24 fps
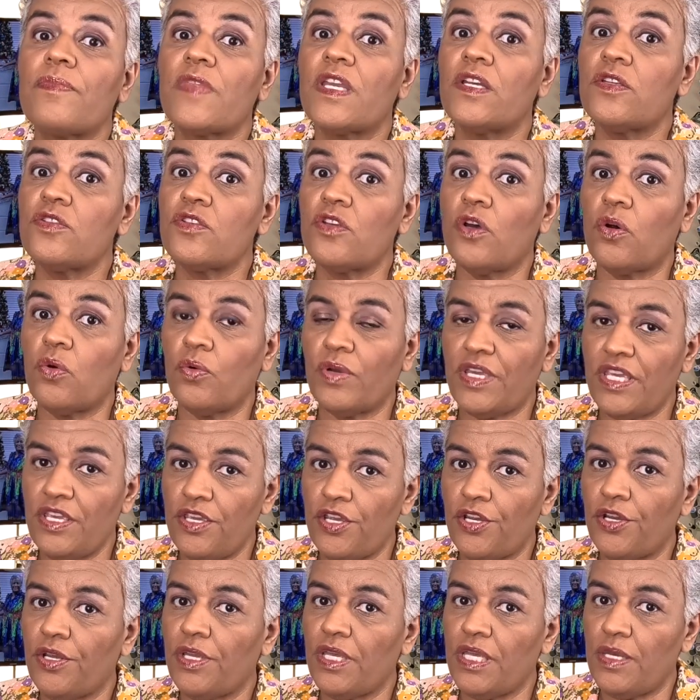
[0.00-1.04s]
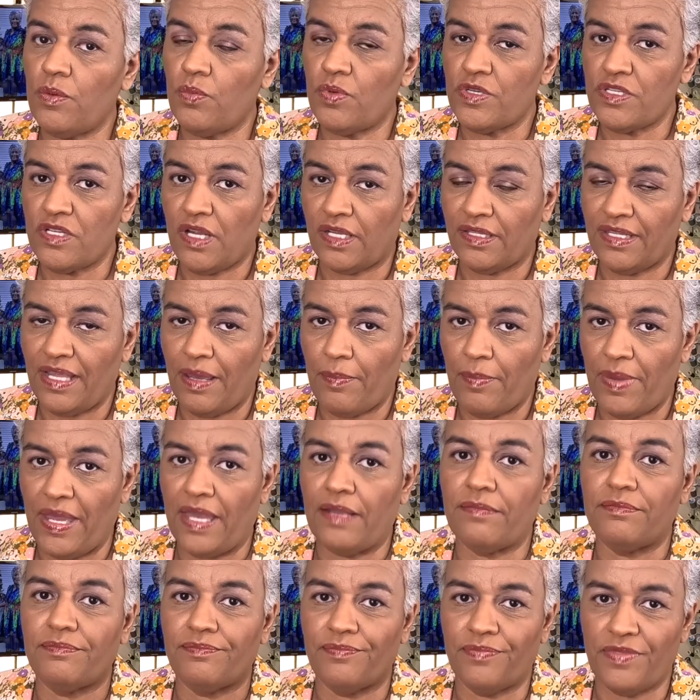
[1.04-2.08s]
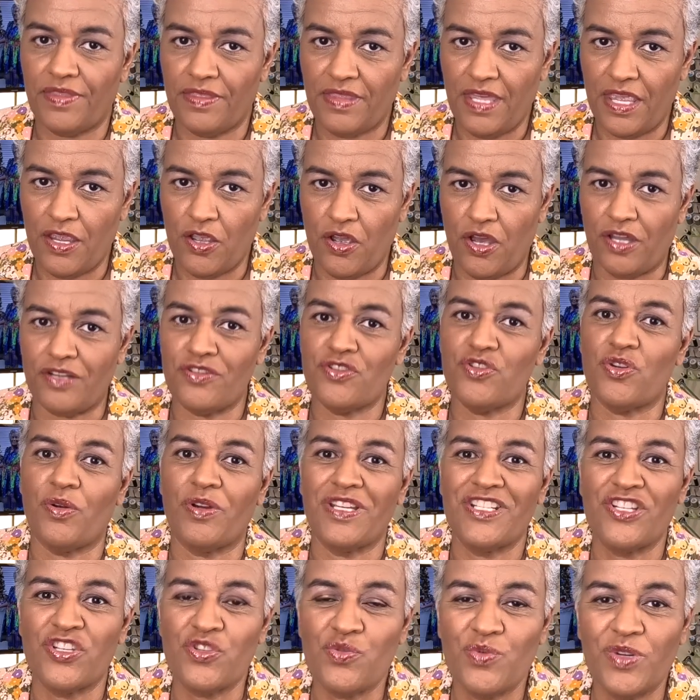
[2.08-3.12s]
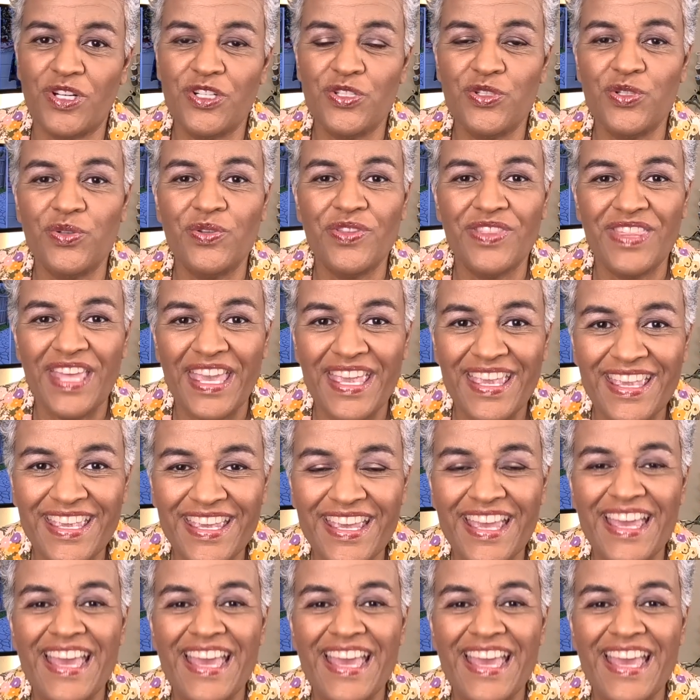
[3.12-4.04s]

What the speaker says: So here it was not that bad, thank God. So I just wanted to thank